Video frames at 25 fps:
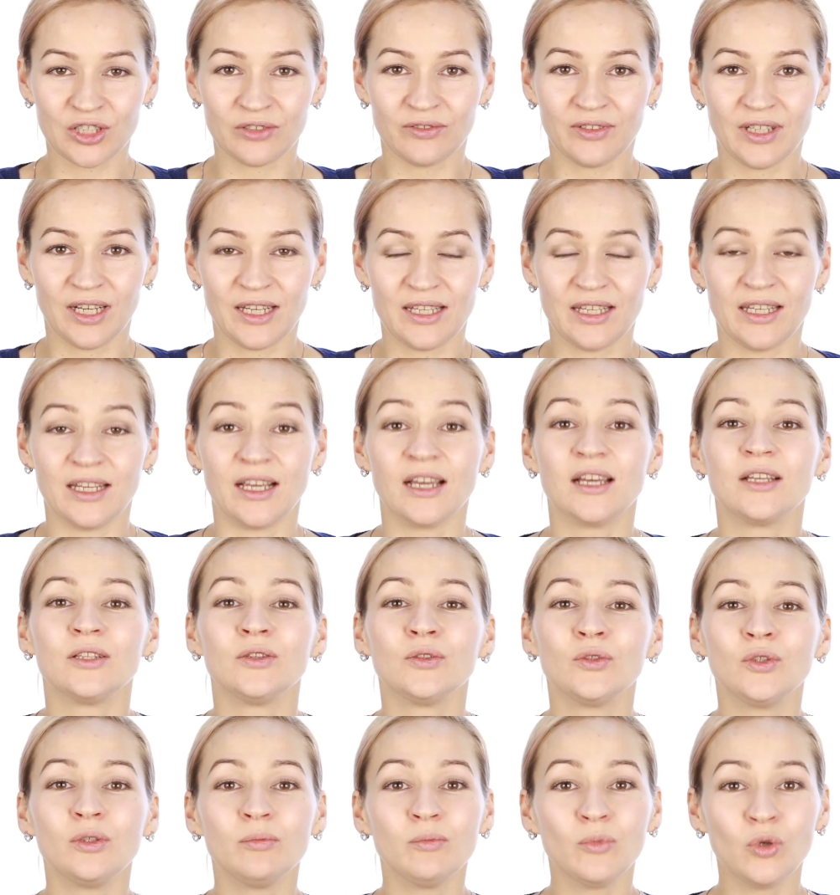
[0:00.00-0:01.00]
They don't
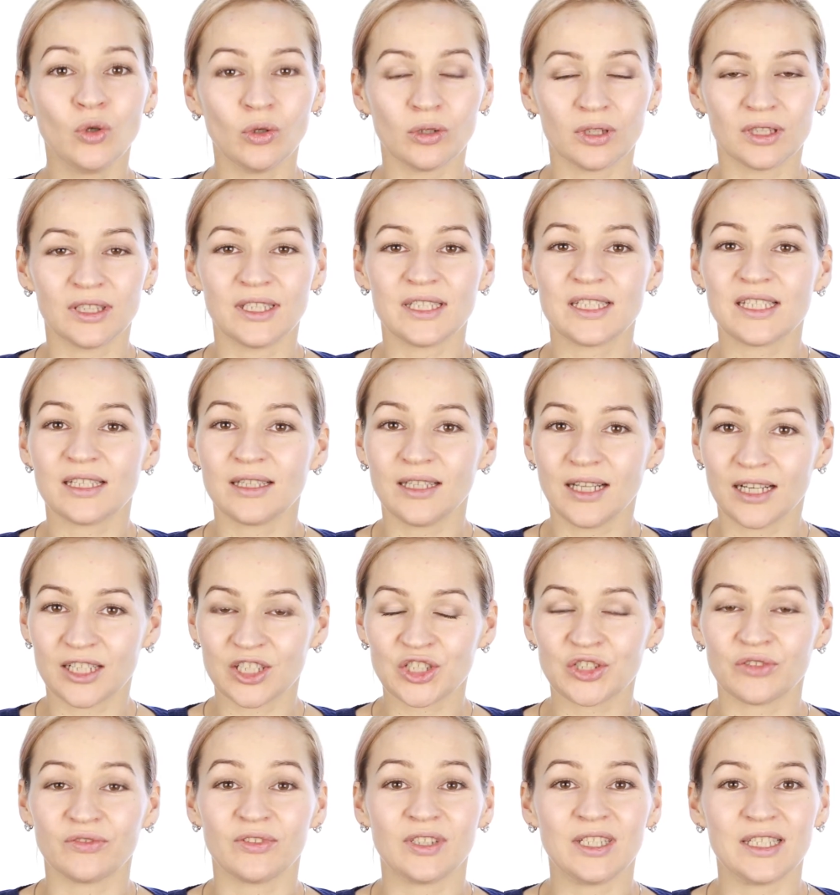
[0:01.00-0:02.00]
only influence
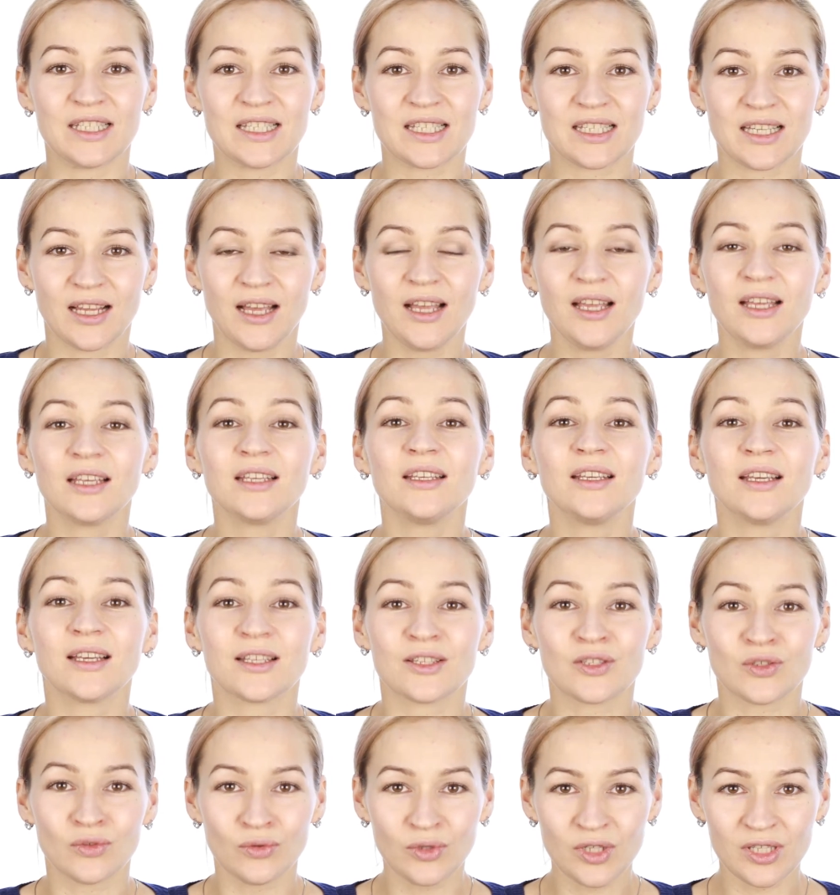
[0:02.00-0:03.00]
chewing process,
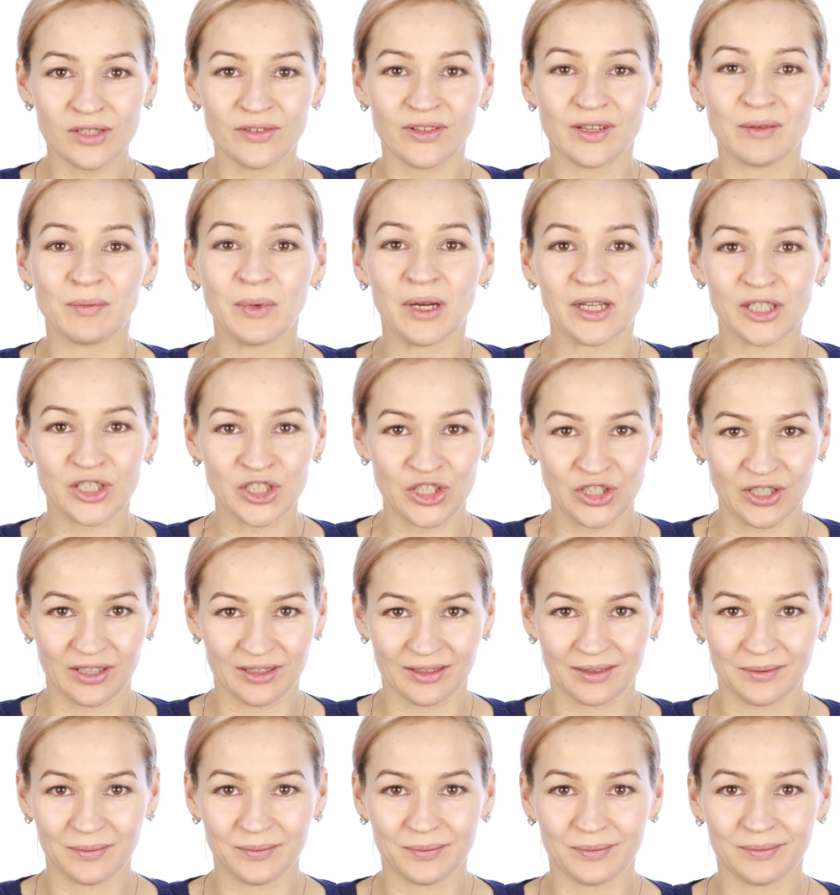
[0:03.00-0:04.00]
but also
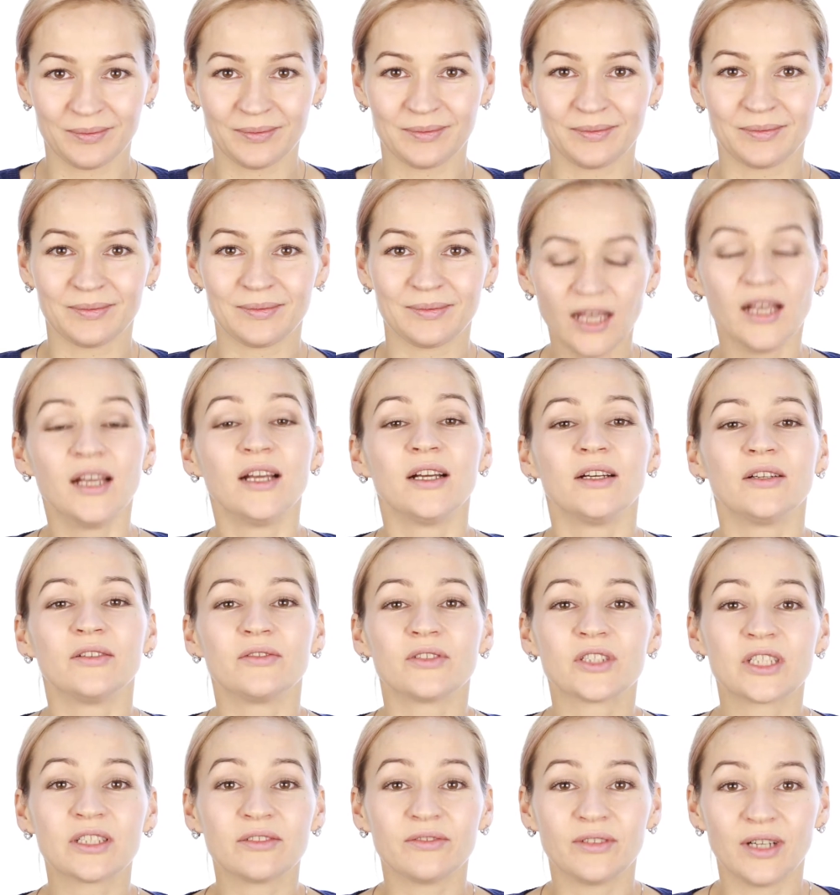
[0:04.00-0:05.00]
youth of our
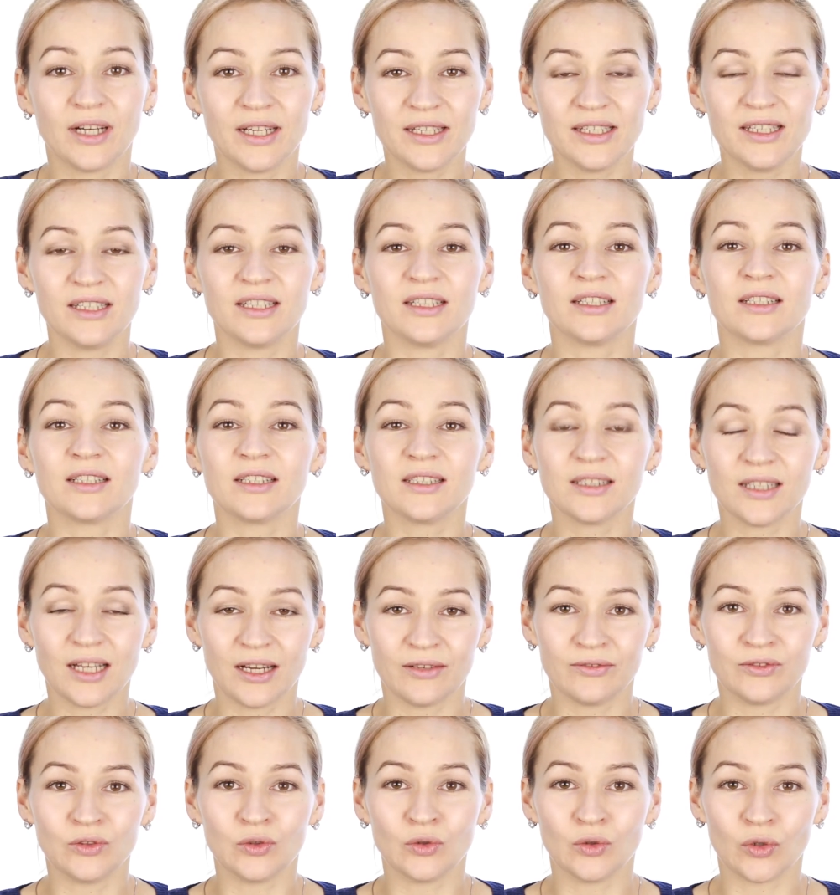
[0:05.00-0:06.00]
face and presence or
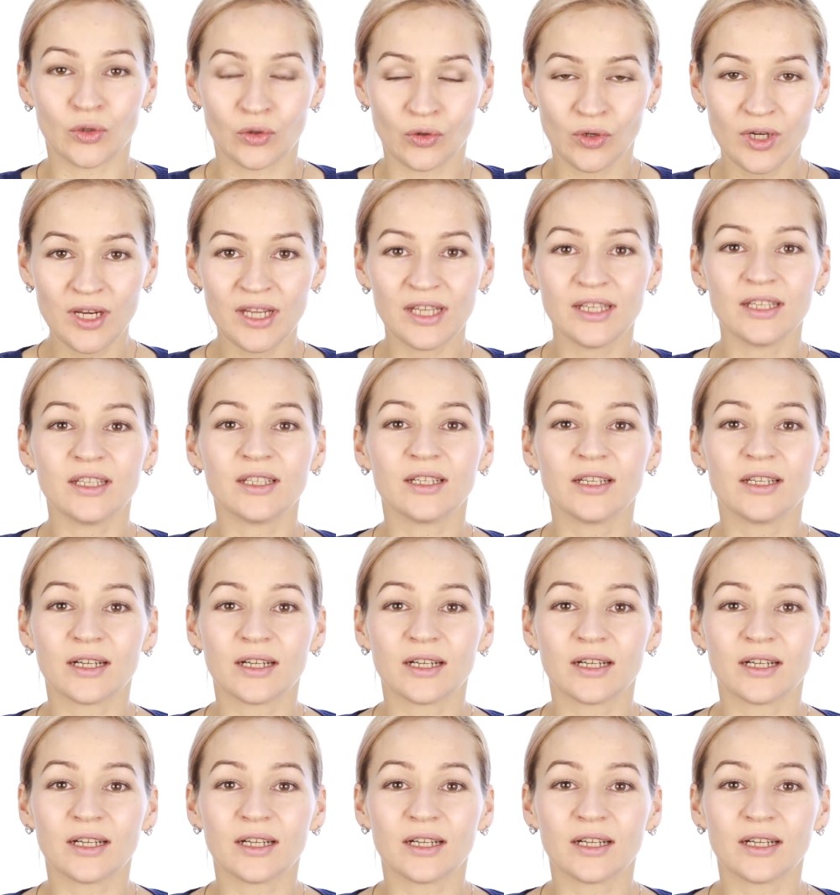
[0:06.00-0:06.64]
lack of wrinkles.